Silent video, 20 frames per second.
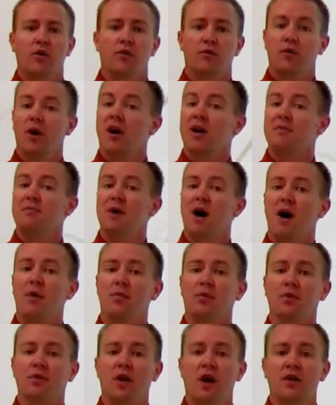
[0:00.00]
Rock and
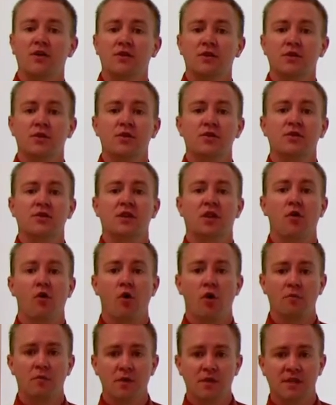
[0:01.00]
pop will also use the
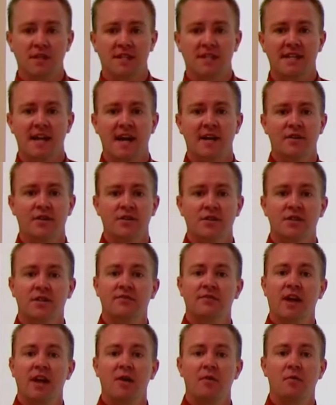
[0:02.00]
core music standards
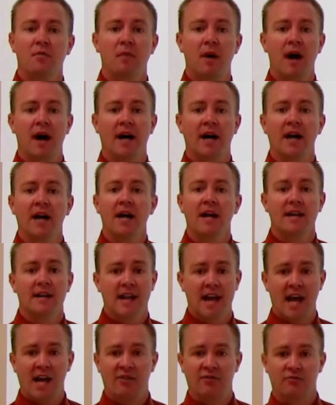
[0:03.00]
developed by
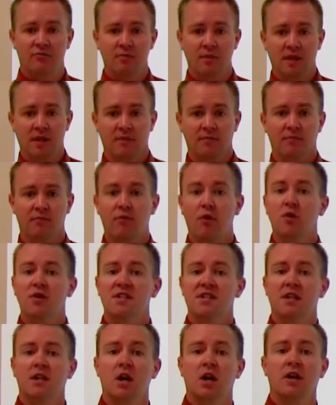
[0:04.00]
NAFME,
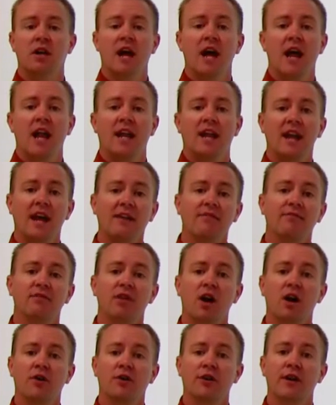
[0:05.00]
focusing on
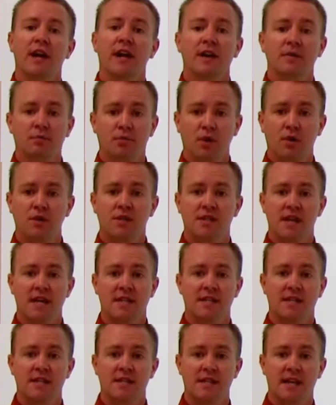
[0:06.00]
lifelong creative
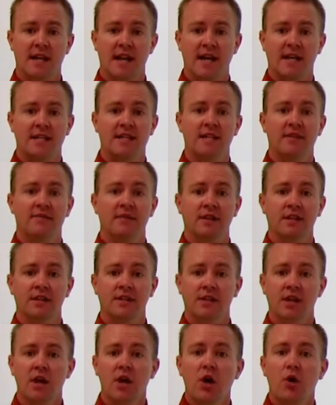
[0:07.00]
processes and
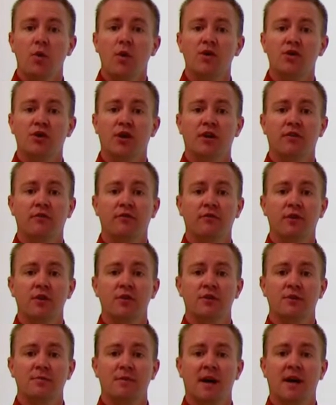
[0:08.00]
activities which are
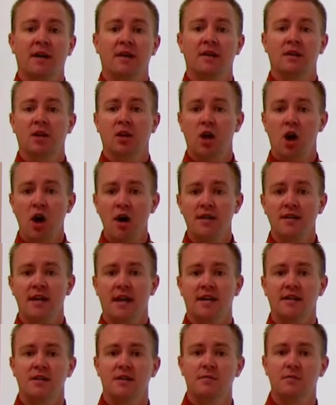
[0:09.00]
influenced by the
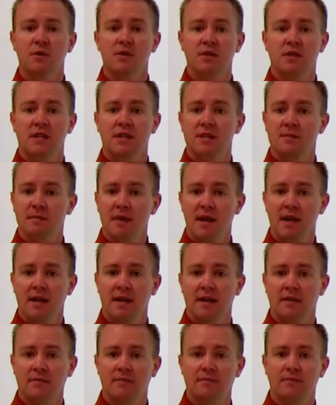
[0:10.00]
context the music is made
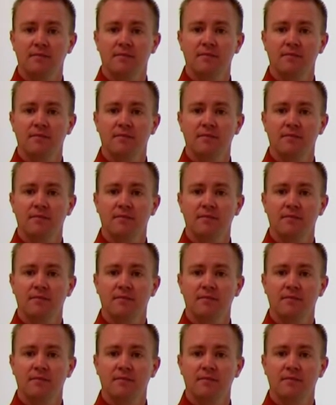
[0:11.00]
in.